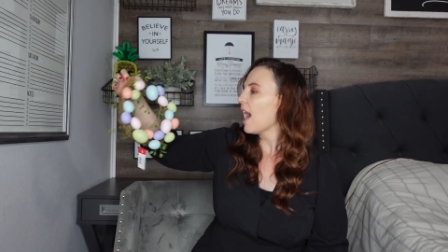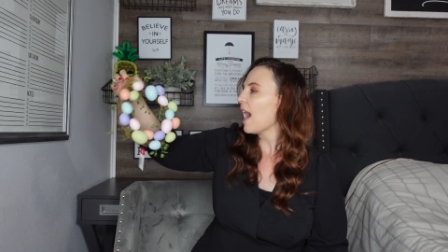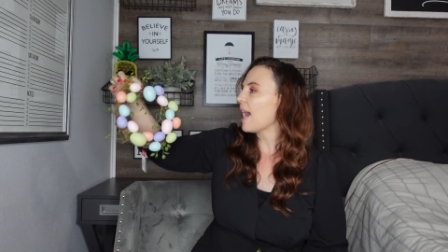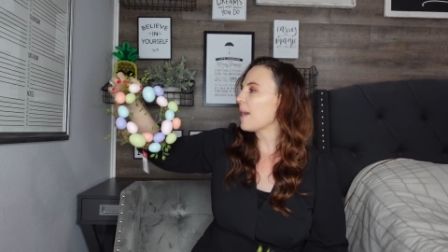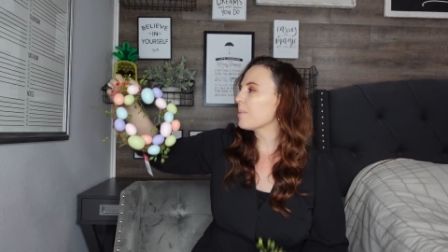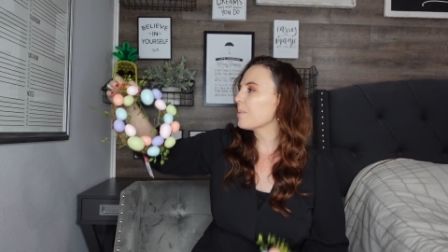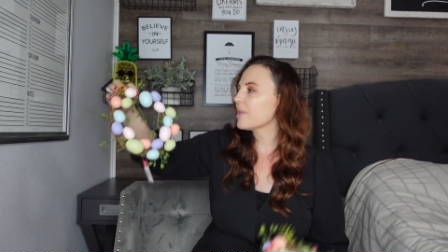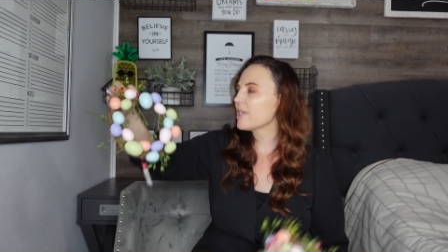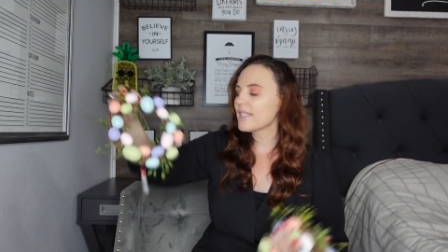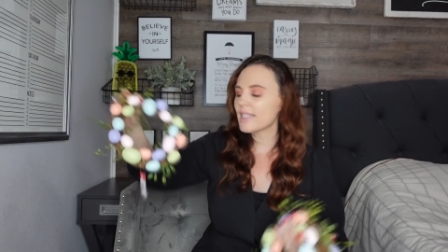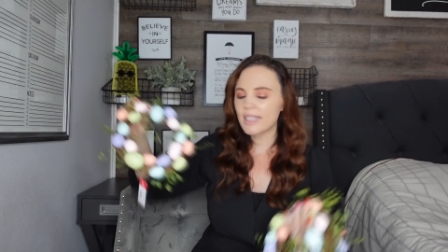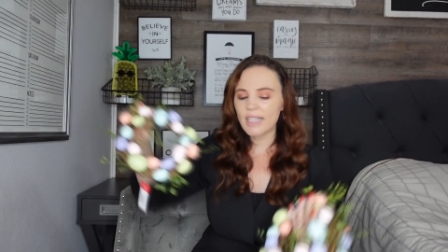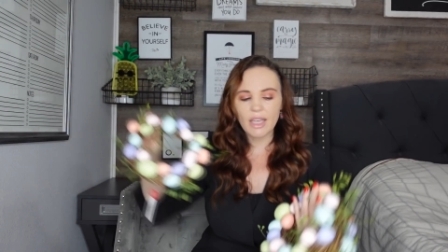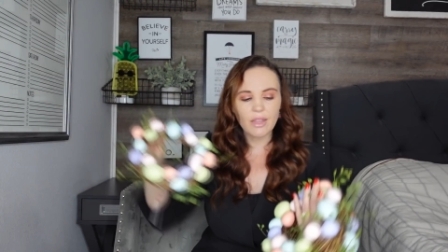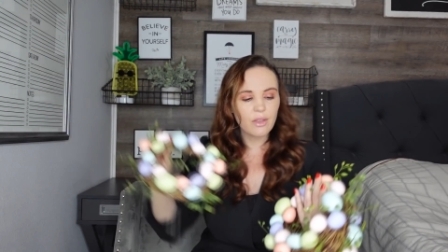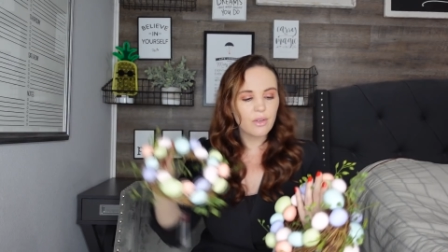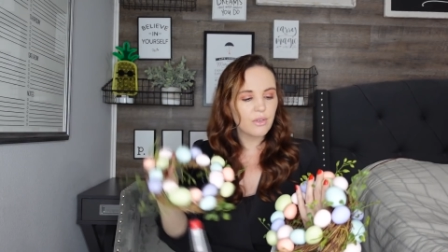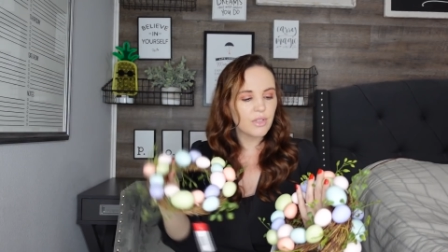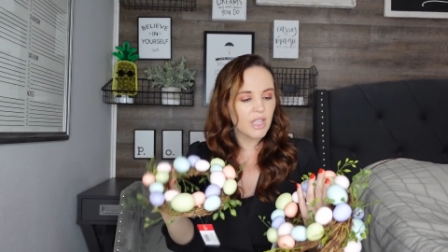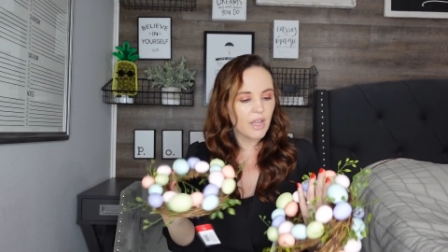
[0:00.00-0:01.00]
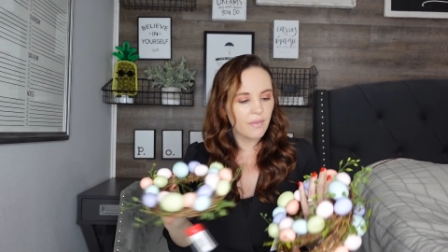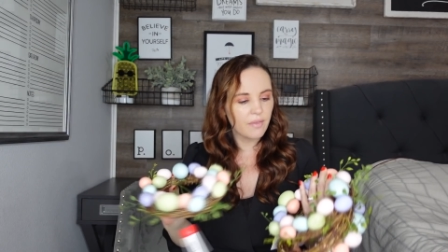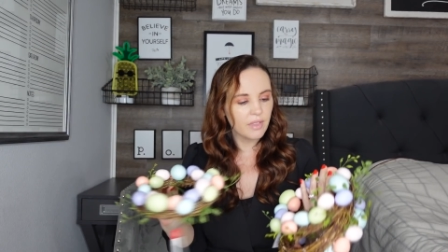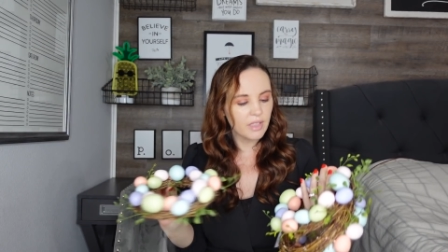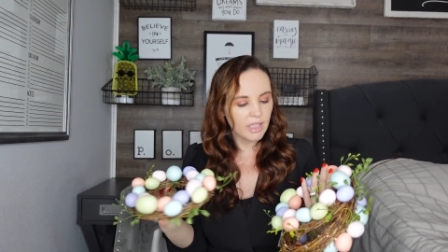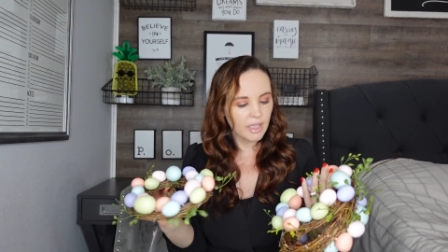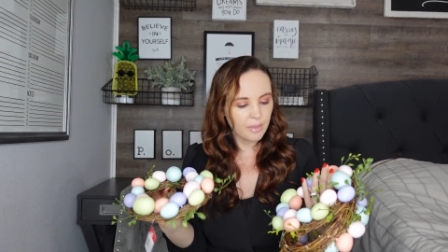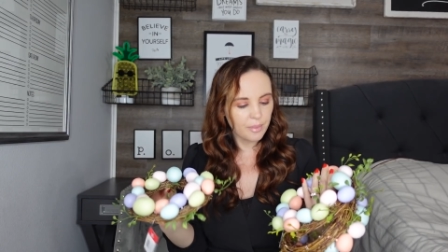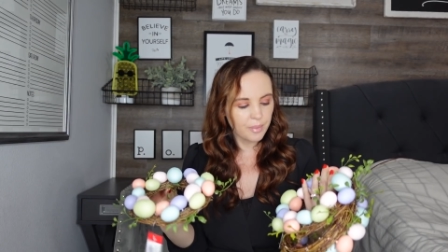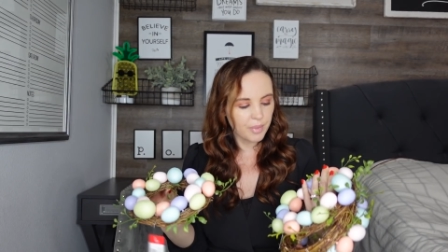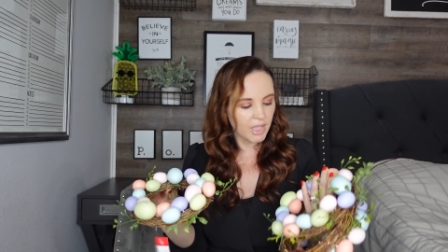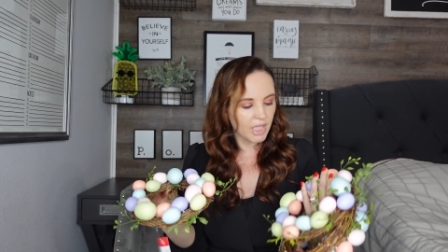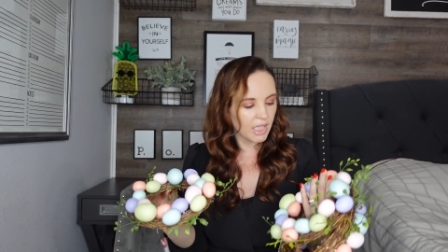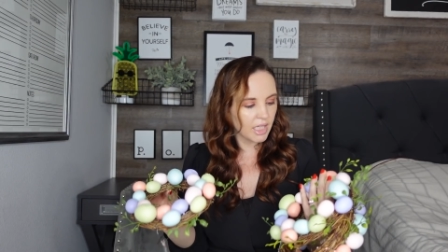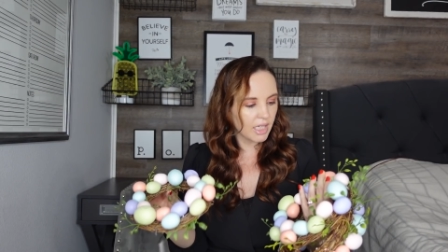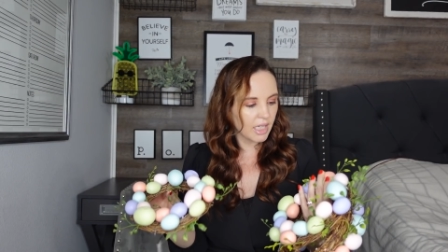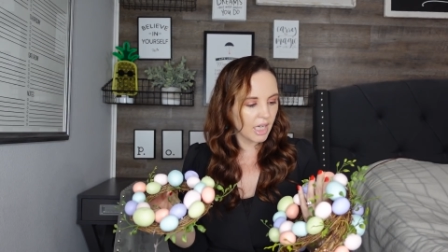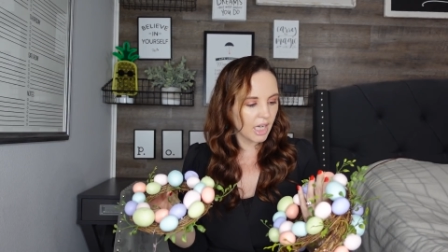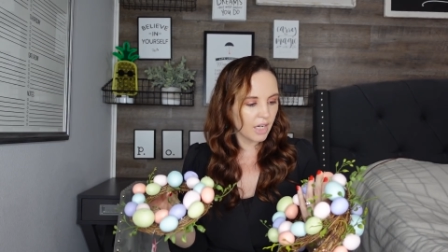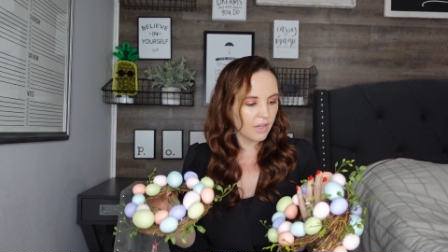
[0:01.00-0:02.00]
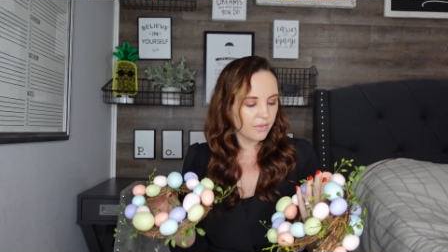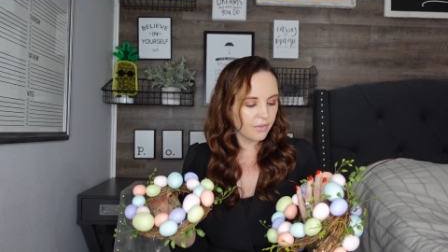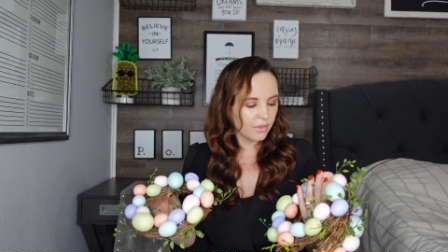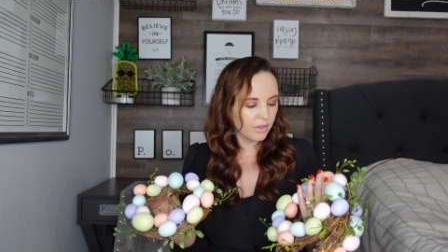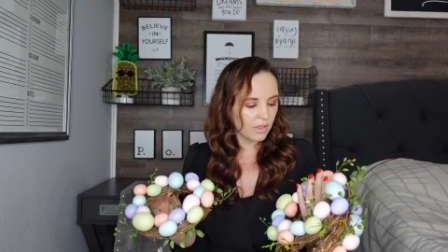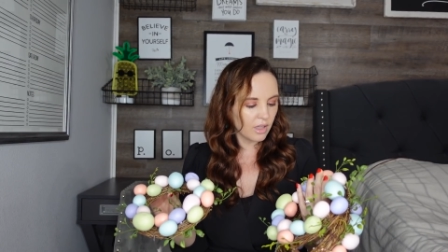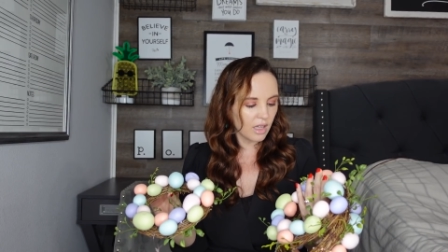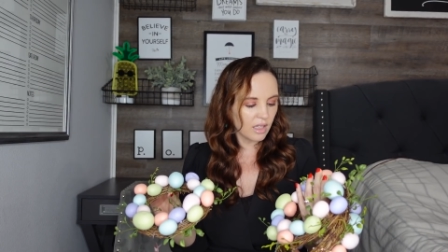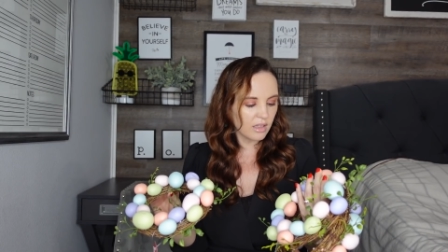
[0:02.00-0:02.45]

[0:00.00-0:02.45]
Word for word: I will say though, definitely be careful.